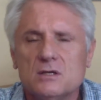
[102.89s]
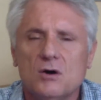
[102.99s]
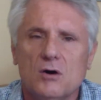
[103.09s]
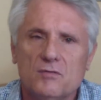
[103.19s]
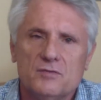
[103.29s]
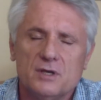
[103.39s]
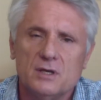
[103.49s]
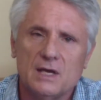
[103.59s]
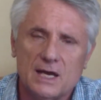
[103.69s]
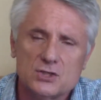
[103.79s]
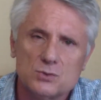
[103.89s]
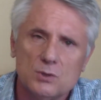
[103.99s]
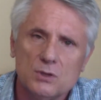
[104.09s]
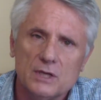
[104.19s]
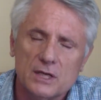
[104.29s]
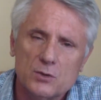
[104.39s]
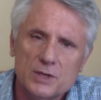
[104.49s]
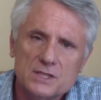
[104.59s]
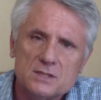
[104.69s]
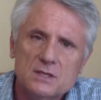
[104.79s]
of the actual
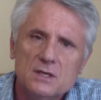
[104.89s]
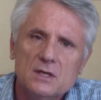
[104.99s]
increase.